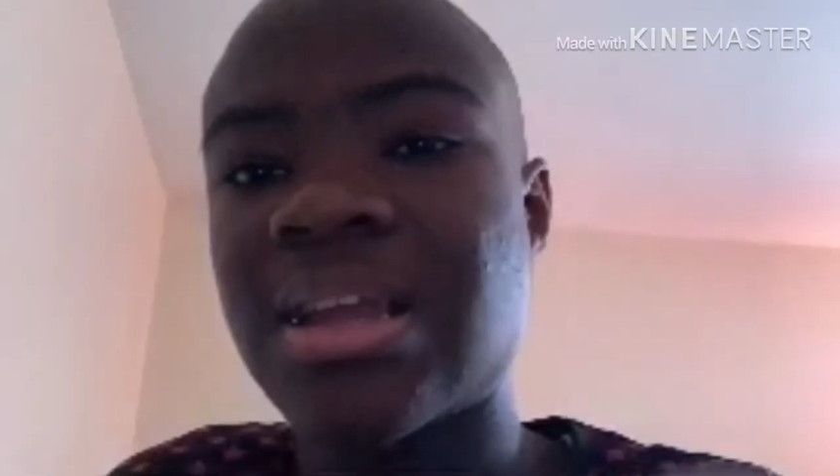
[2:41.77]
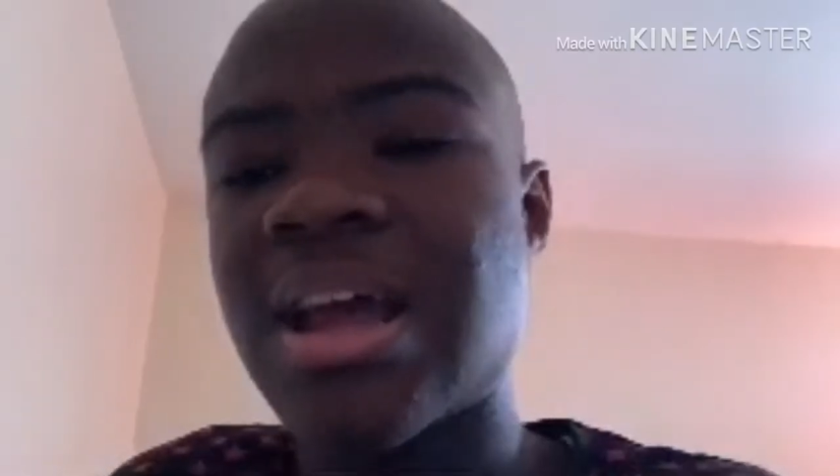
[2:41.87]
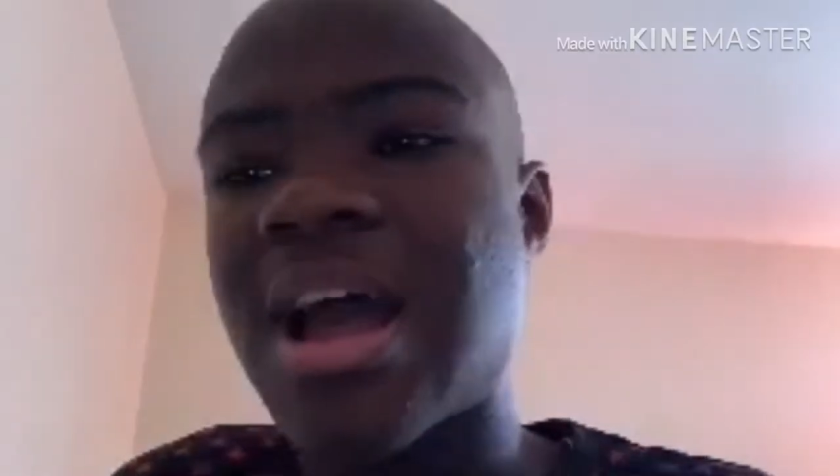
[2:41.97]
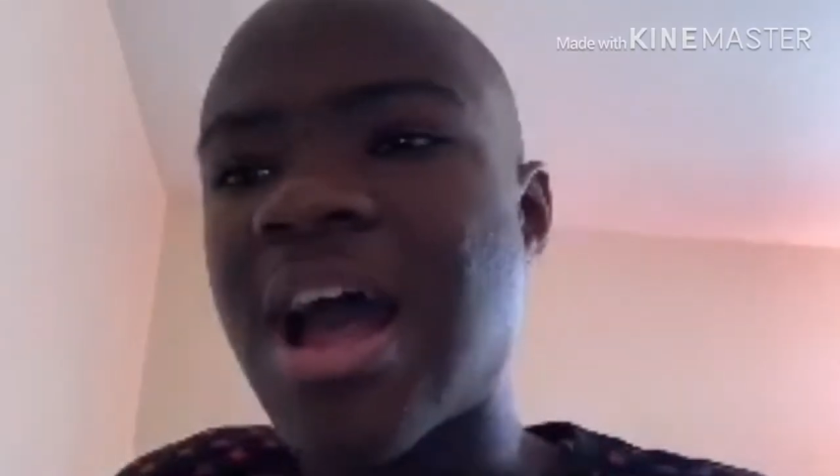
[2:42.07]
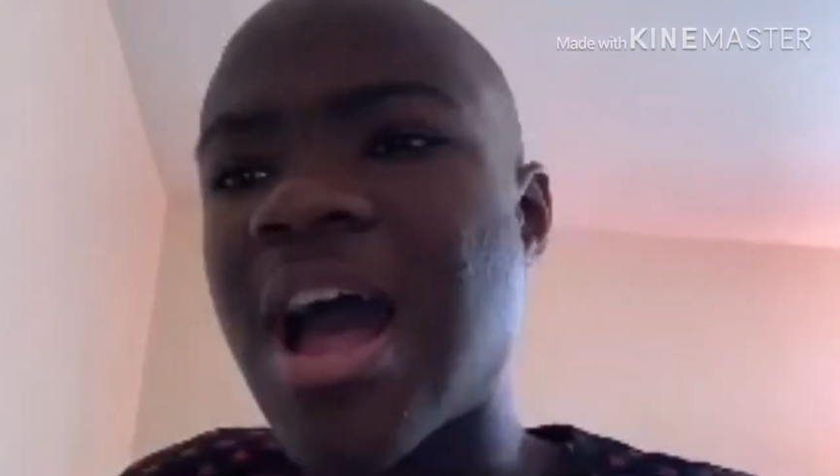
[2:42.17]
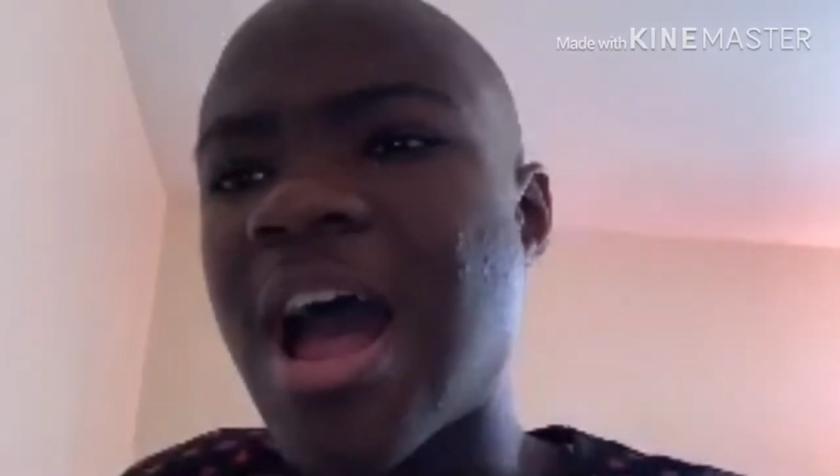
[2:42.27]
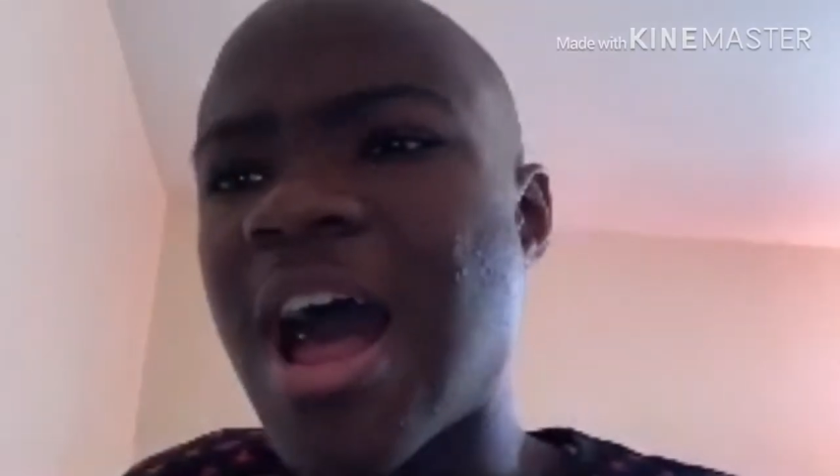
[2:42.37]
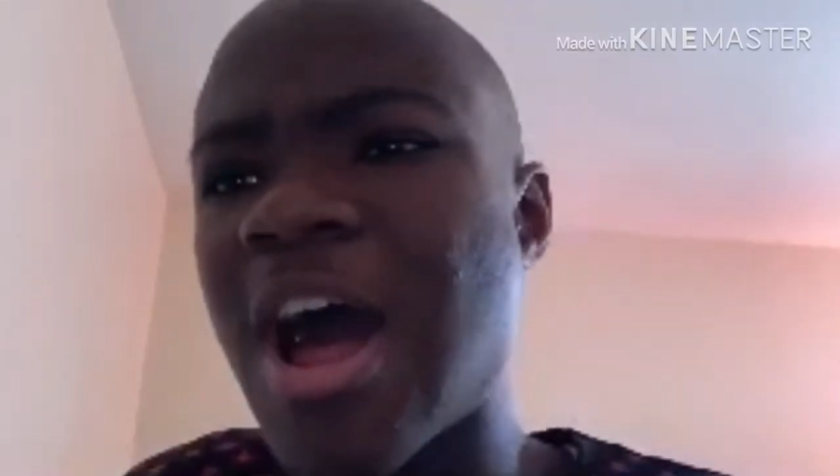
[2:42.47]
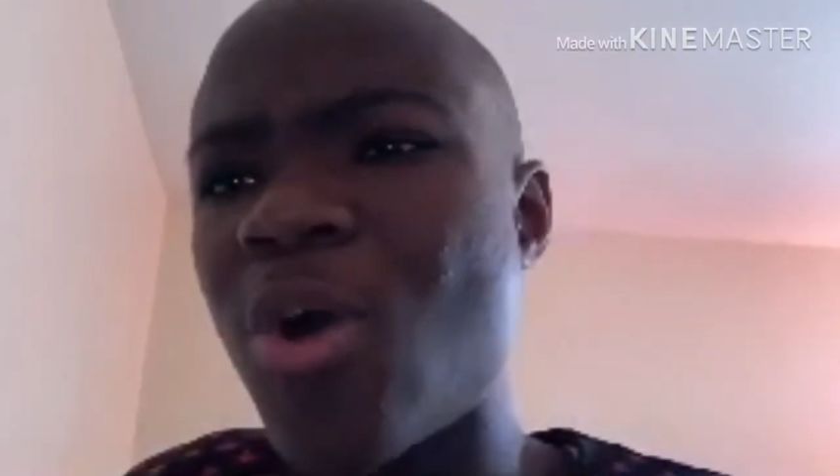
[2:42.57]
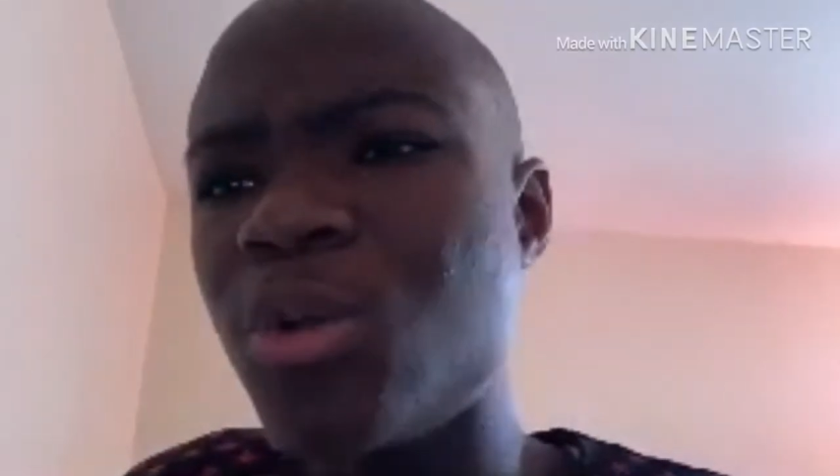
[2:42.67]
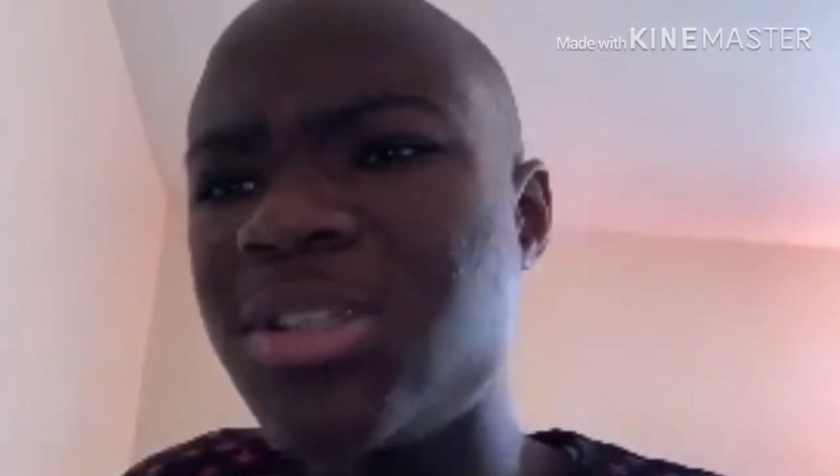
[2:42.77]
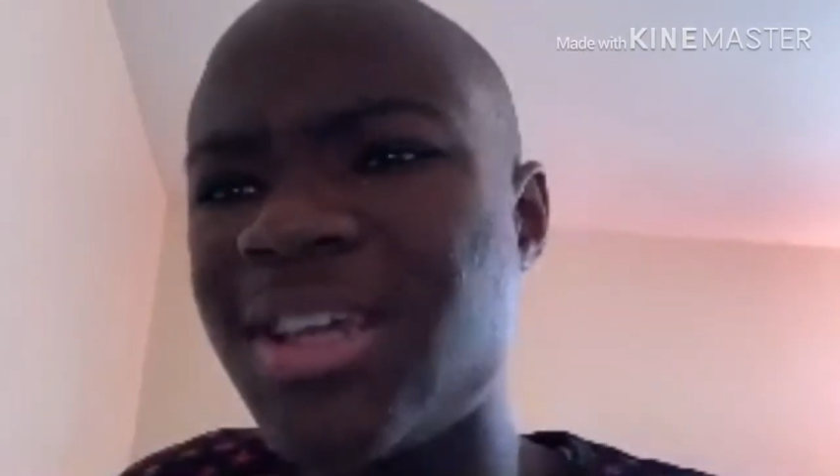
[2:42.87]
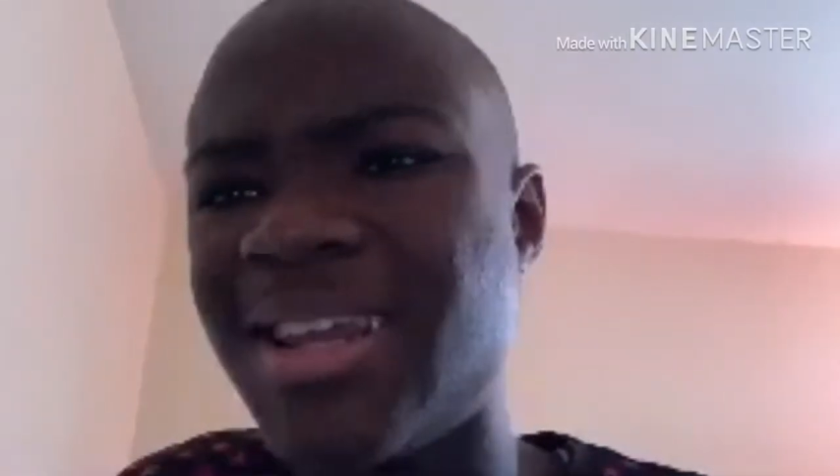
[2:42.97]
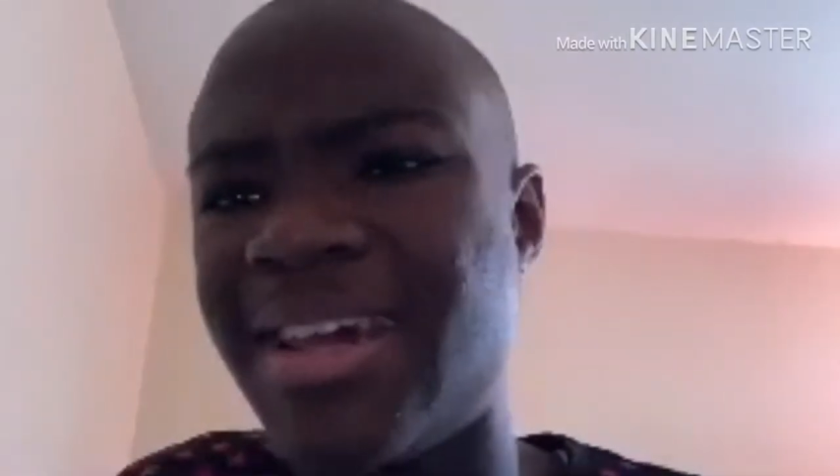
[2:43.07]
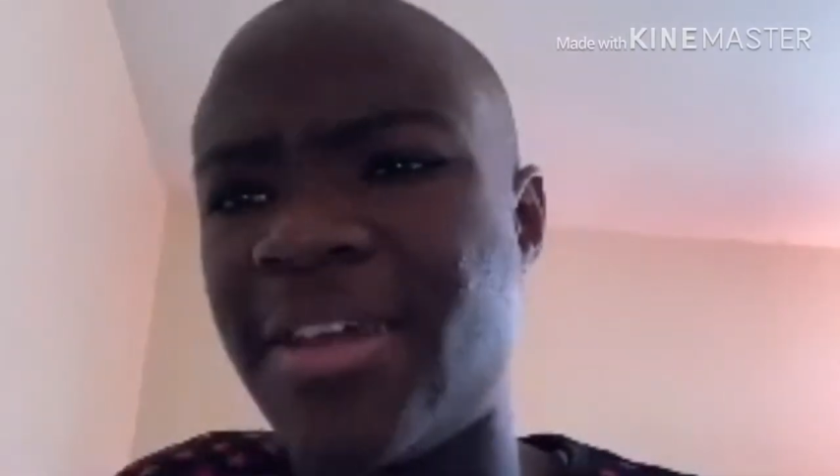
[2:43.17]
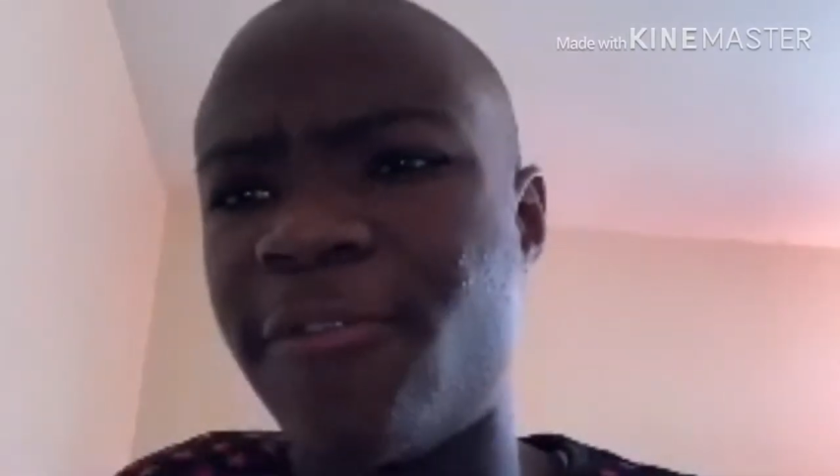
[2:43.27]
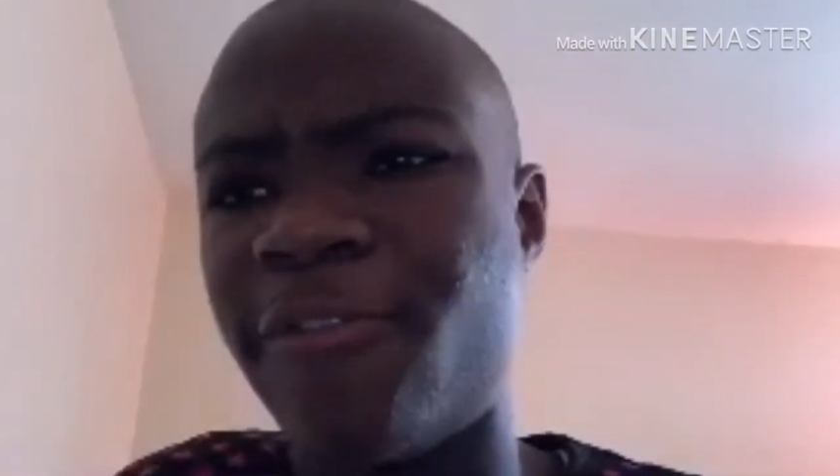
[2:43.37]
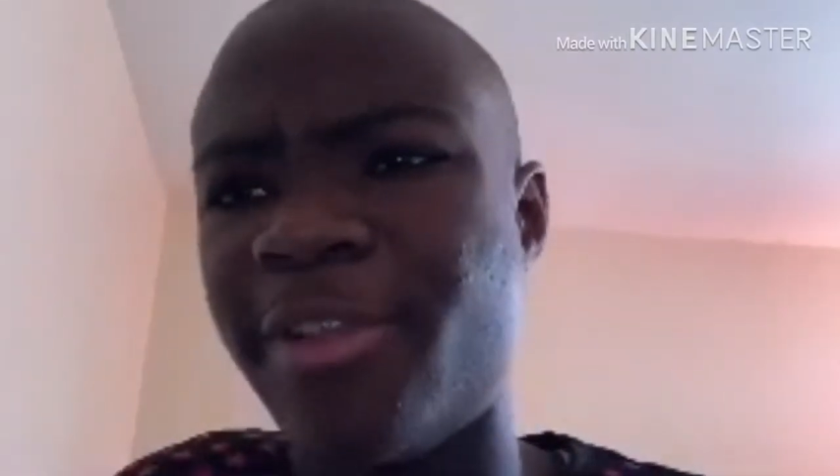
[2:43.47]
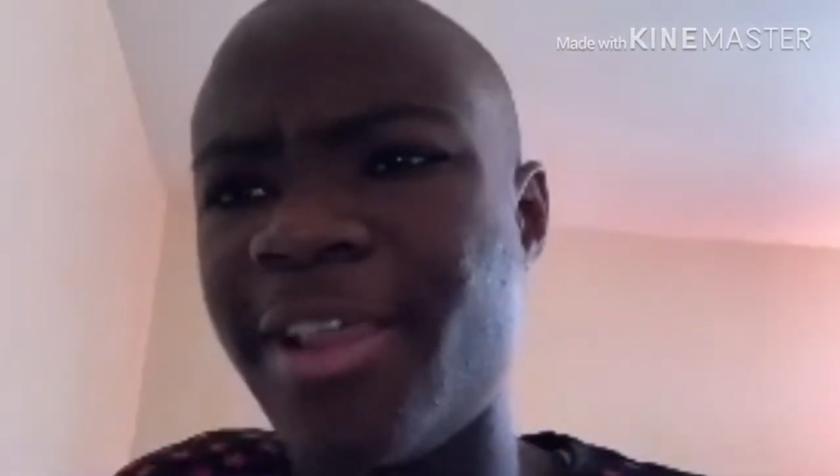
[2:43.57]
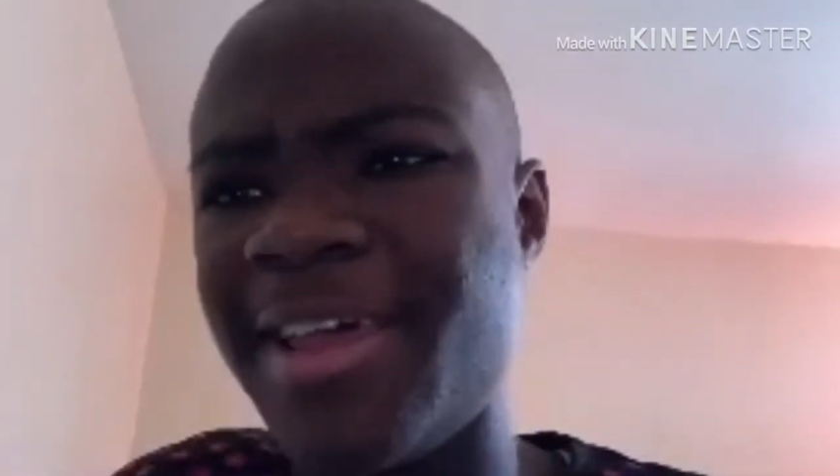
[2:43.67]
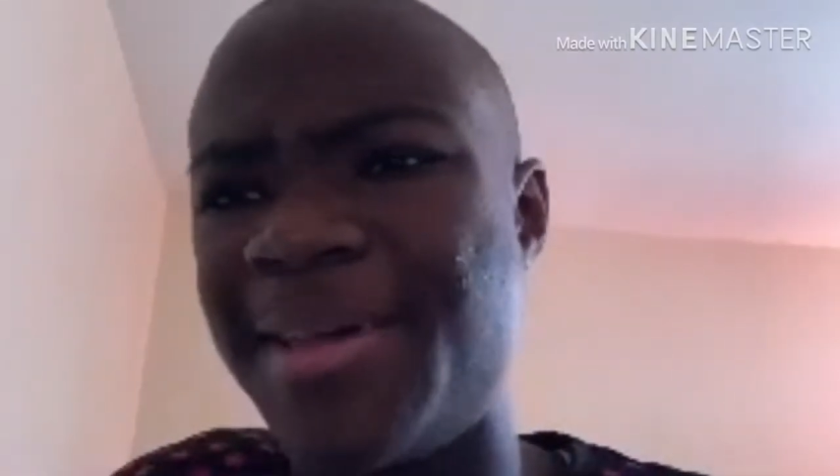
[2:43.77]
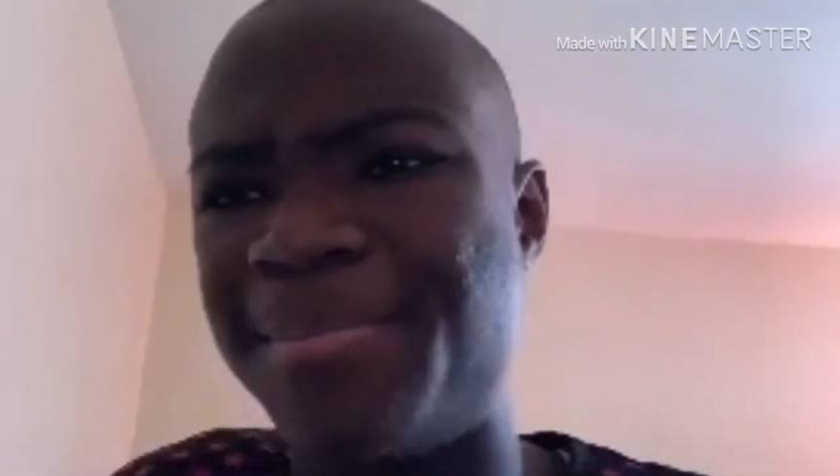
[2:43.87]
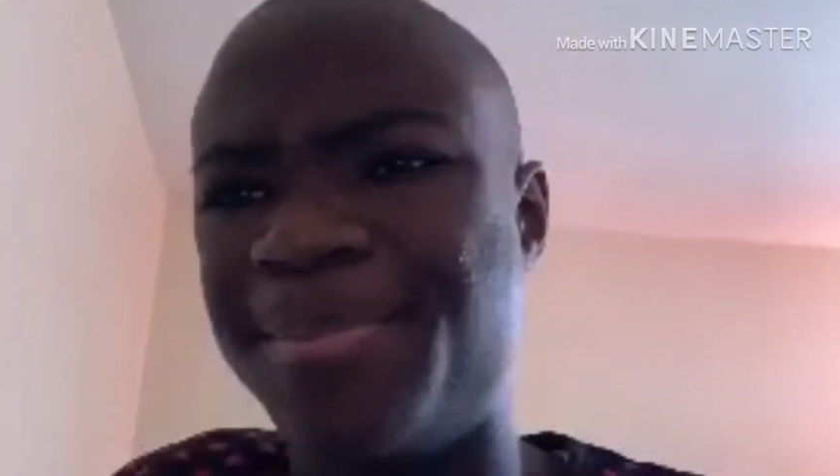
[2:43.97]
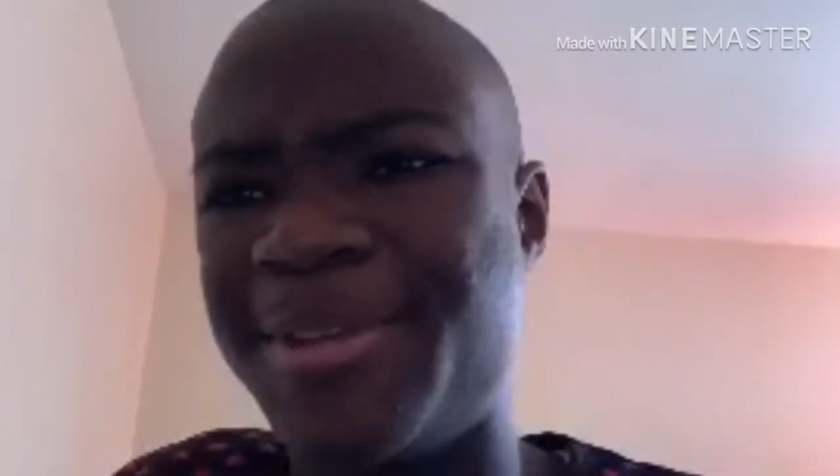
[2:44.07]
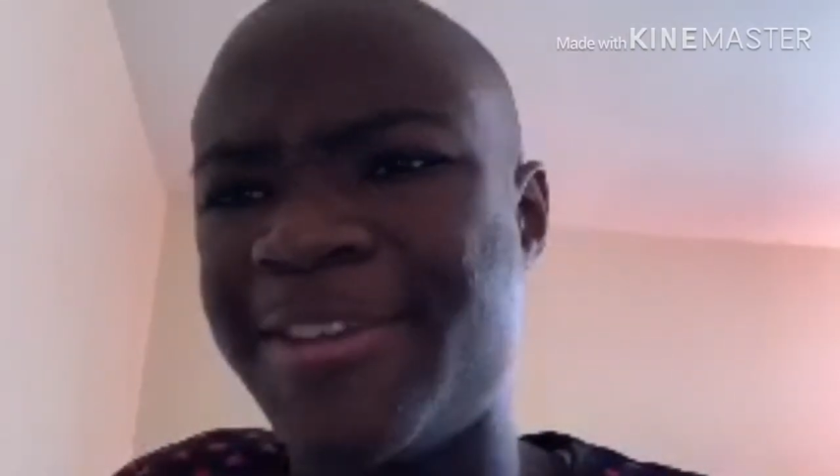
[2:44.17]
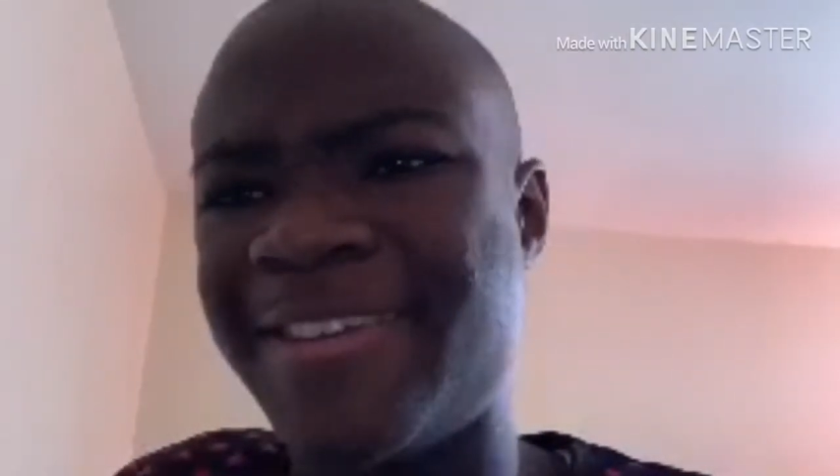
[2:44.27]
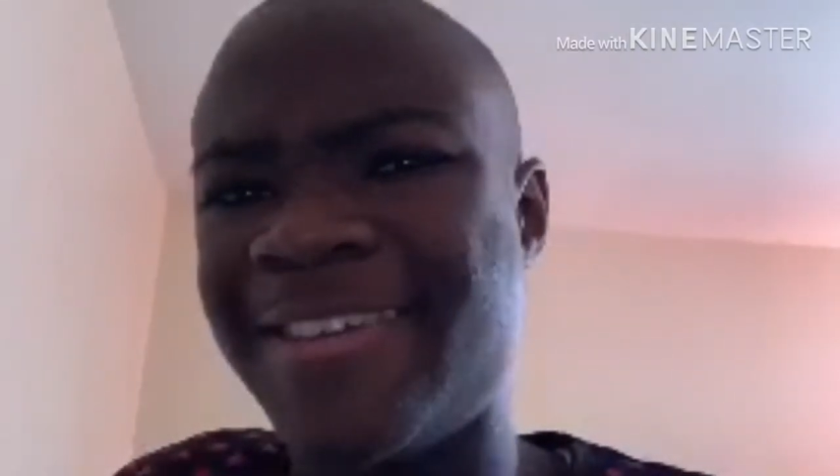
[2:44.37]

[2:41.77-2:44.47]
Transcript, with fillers: How did it get flipped?